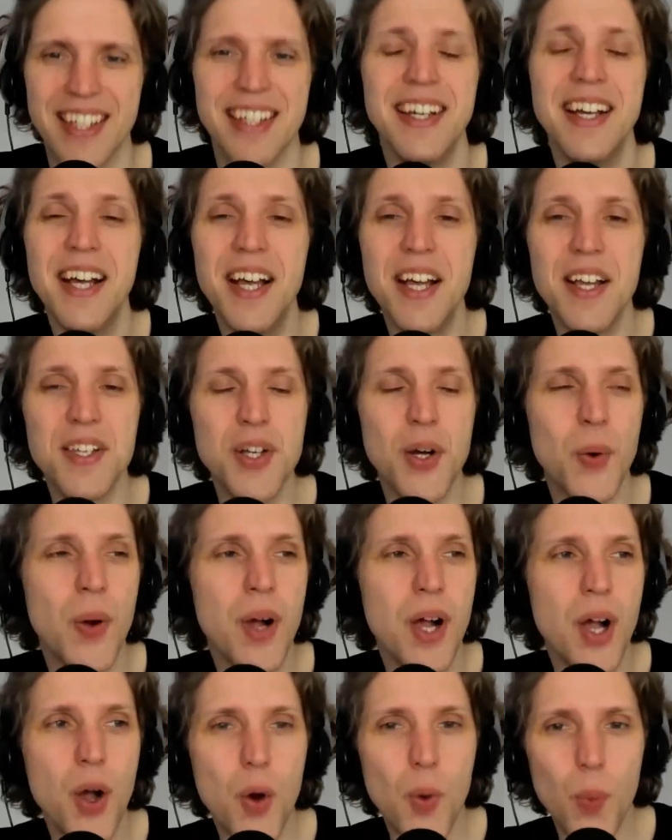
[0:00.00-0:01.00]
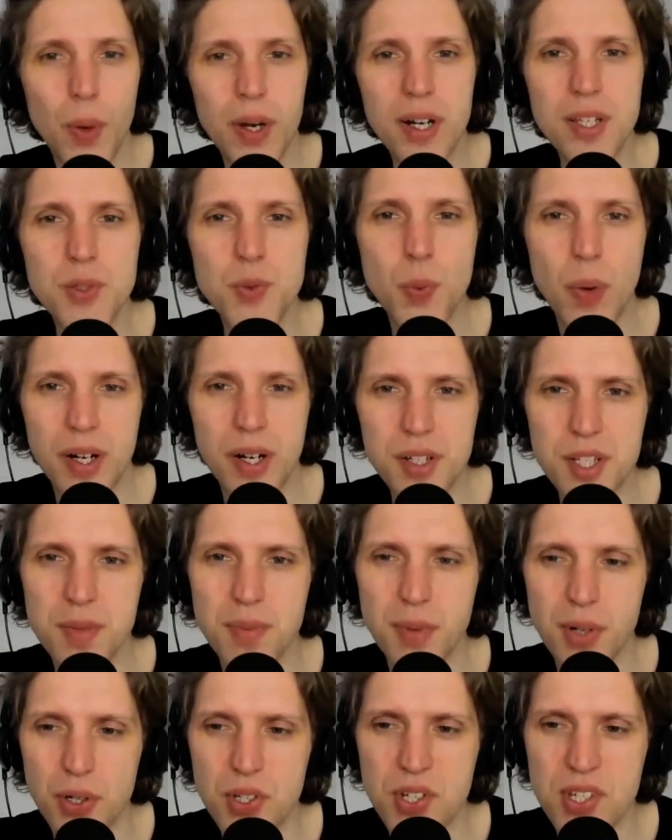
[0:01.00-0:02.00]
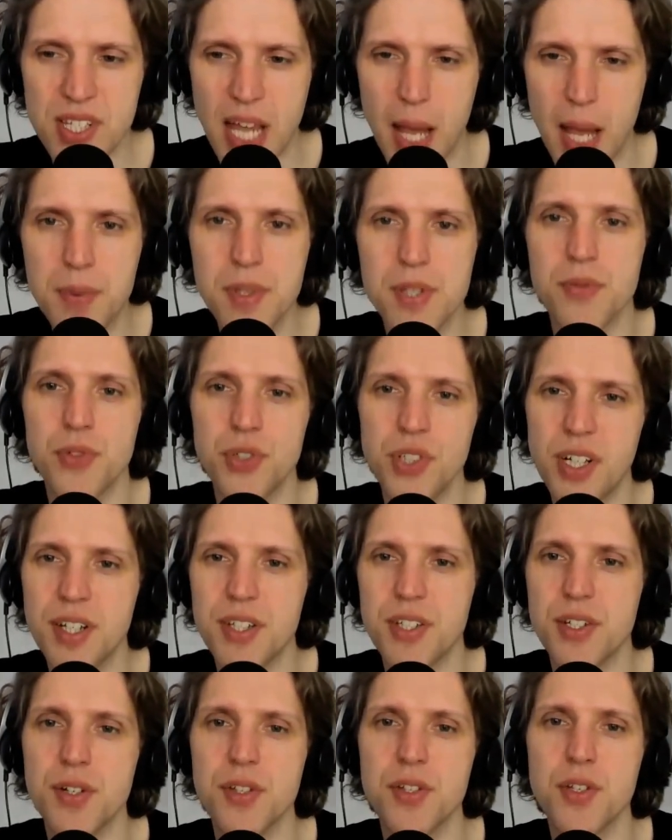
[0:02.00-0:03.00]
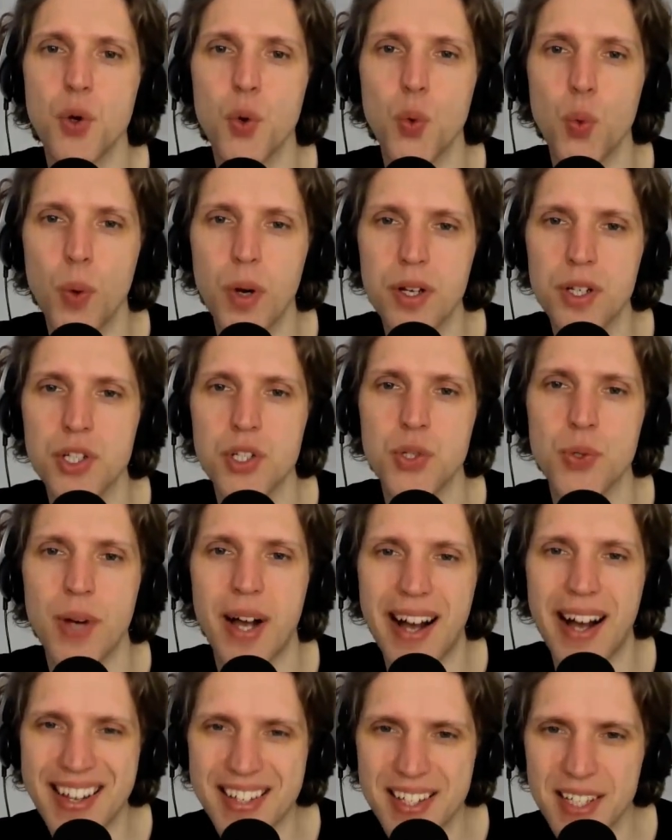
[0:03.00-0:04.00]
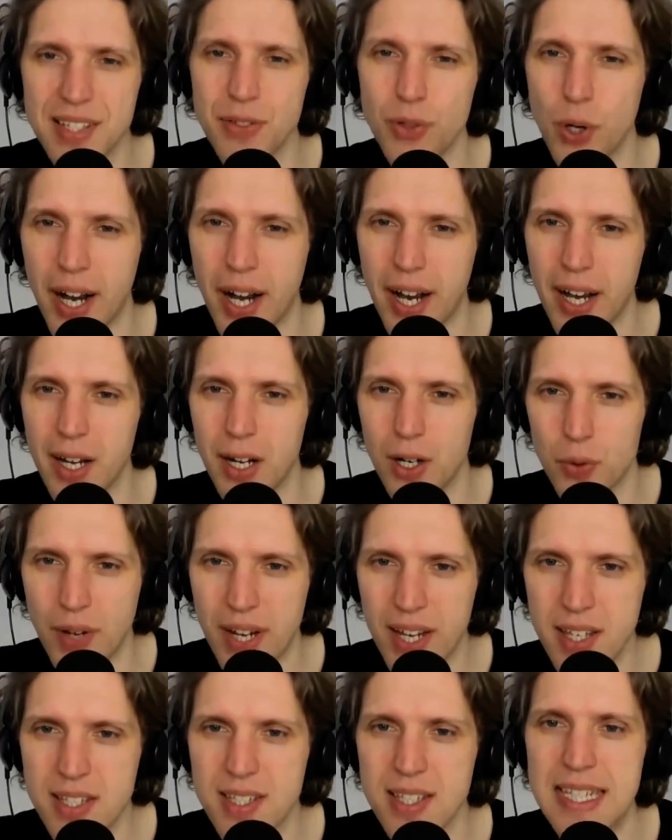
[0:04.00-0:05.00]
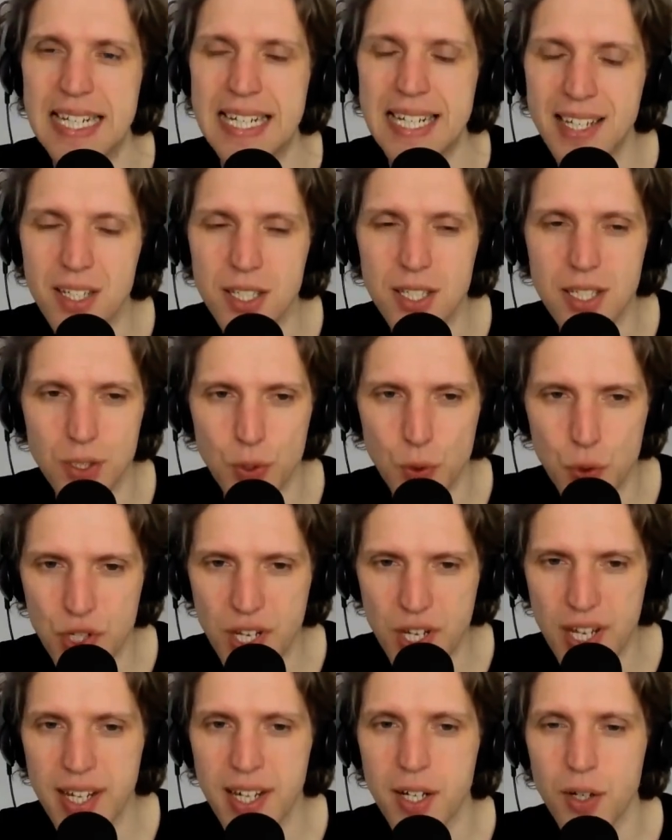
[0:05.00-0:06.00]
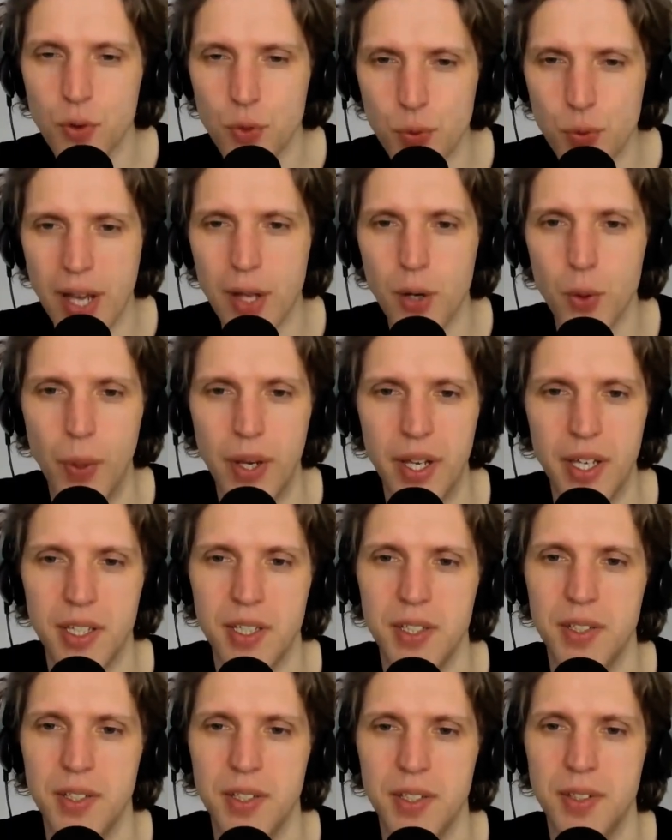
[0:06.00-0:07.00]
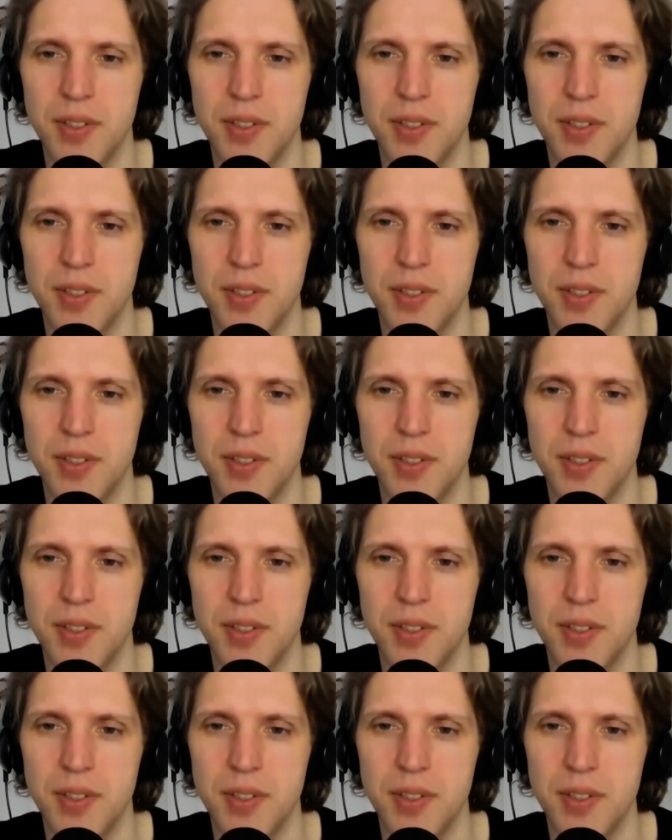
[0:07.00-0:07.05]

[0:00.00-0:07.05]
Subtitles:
Okay, so what is one small step that freelancers who want to ask for higher rates need to take right away?